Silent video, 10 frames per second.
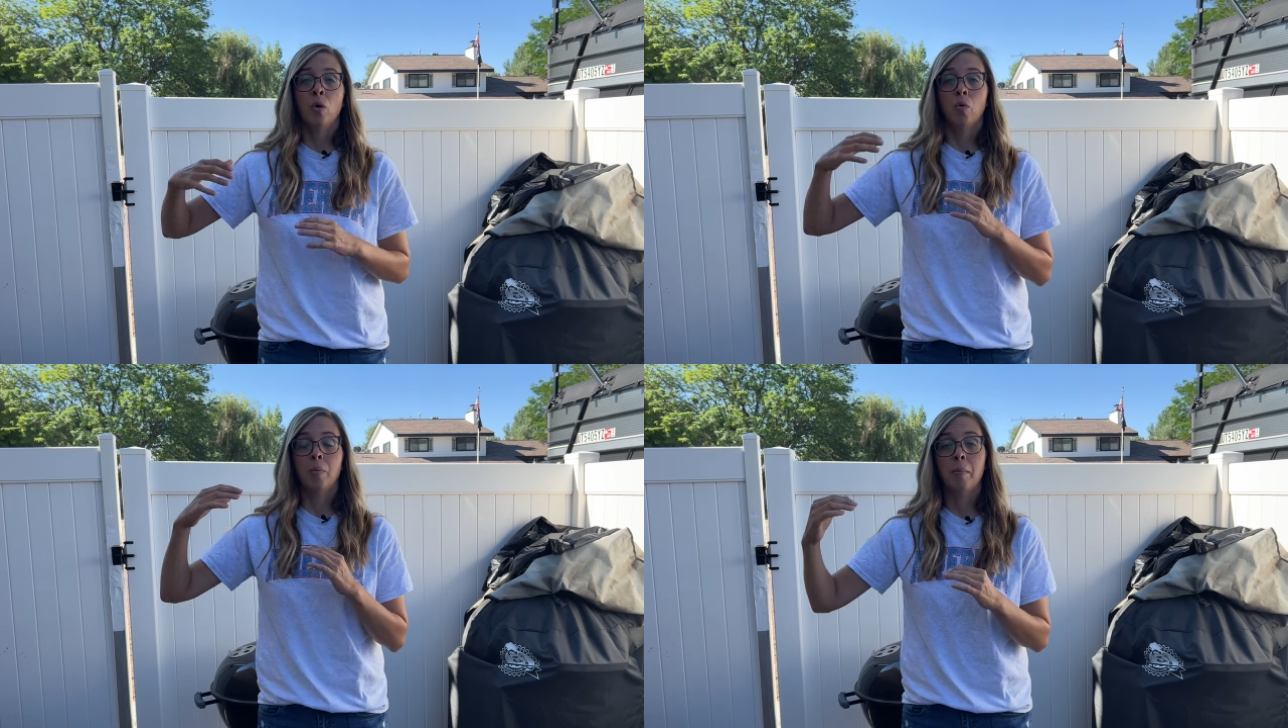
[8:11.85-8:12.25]

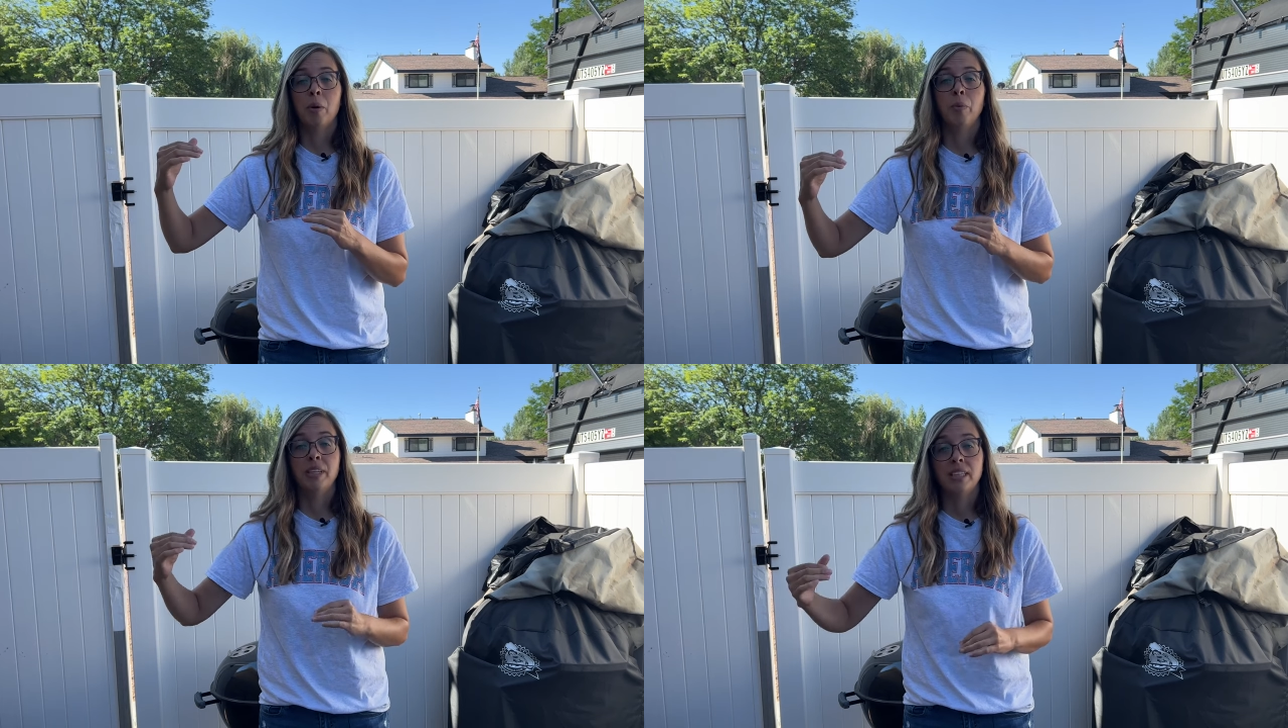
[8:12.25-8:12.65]

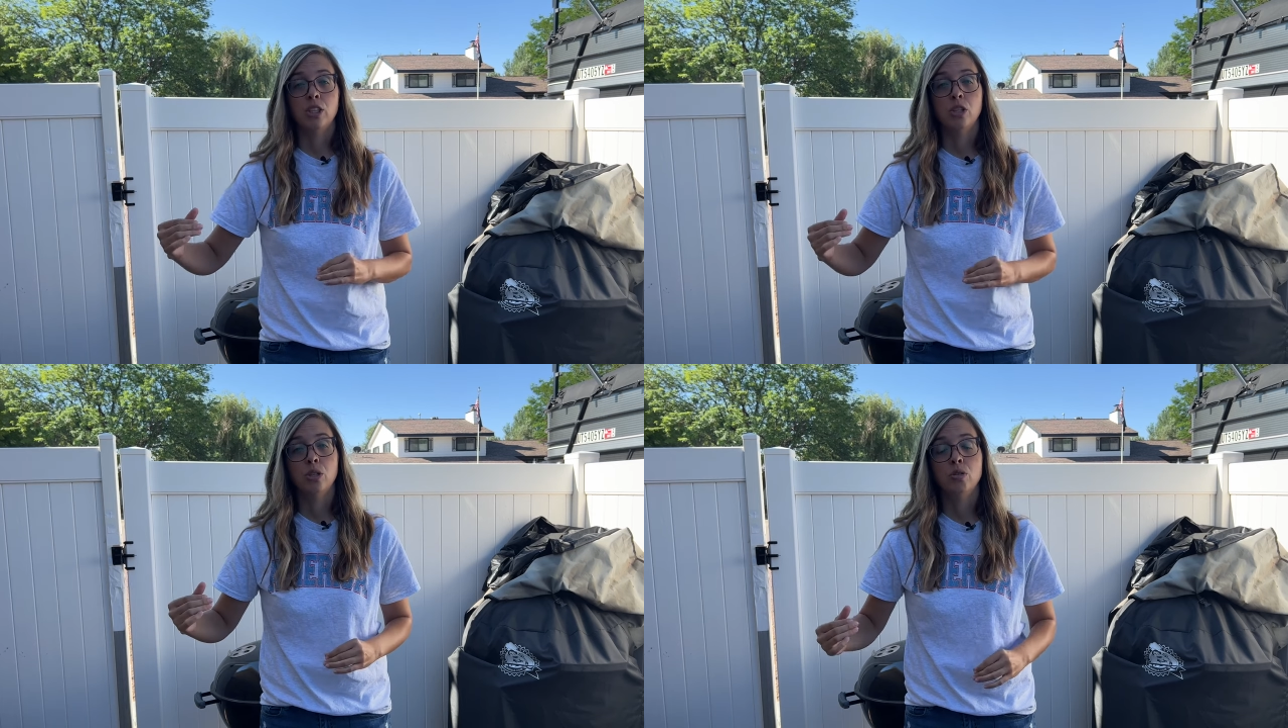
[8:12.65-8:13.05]
Remember we did the
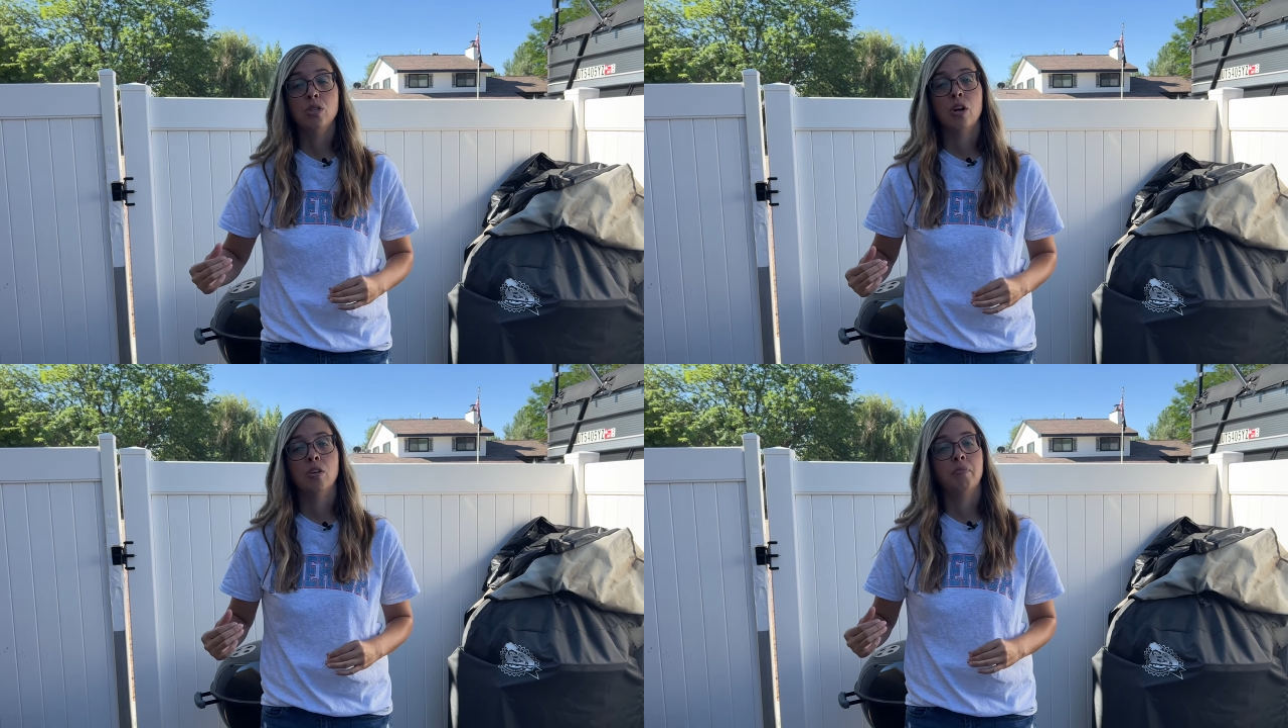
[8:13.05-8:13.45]
two
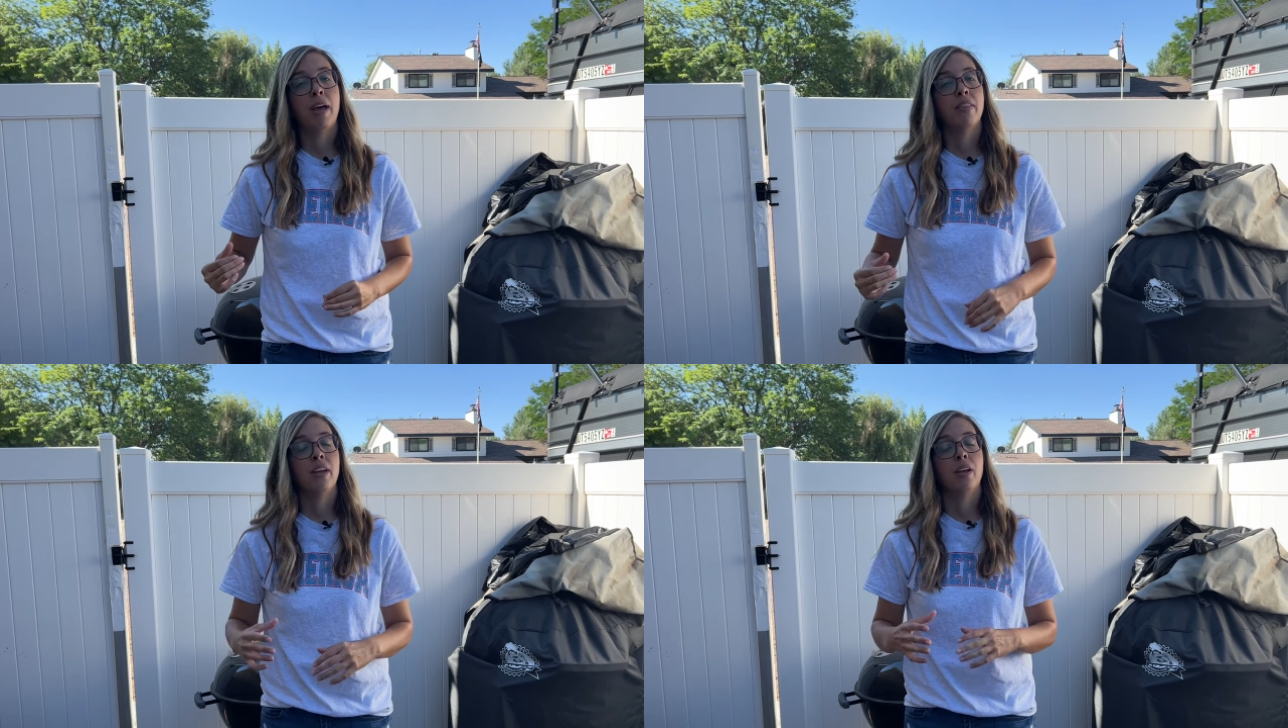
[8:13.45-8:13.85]
zone
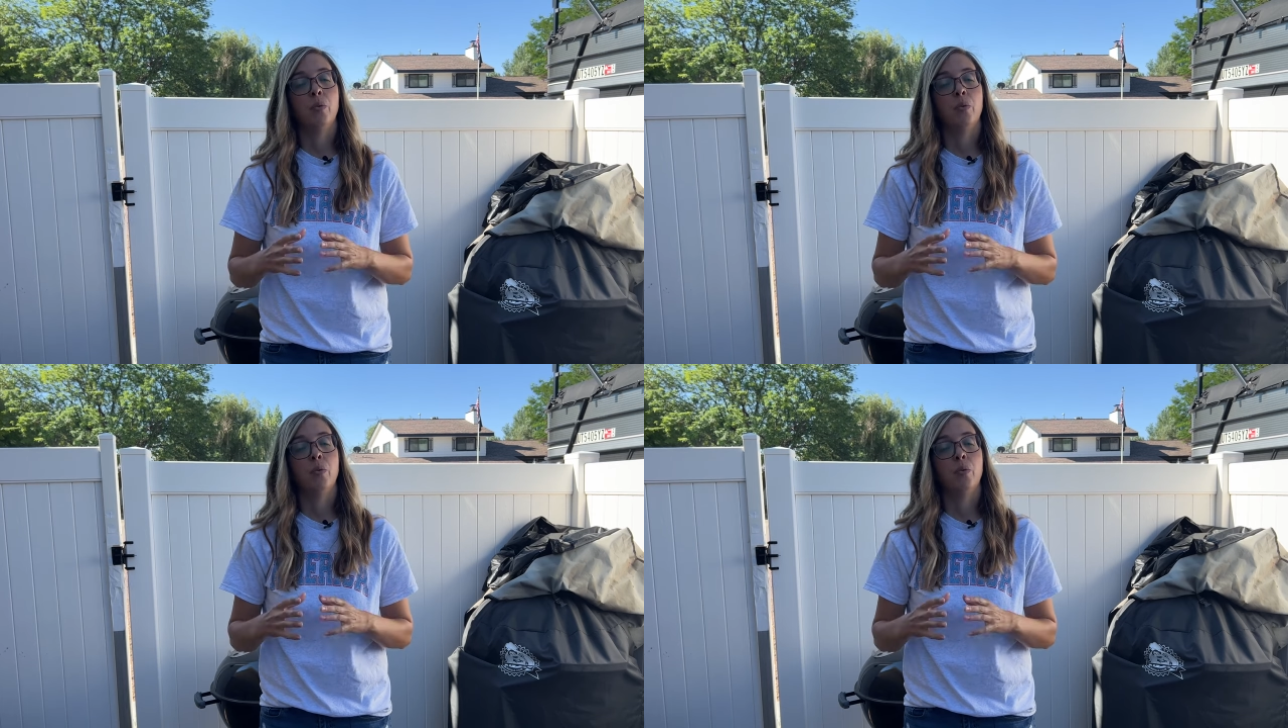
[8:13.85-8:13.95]
method.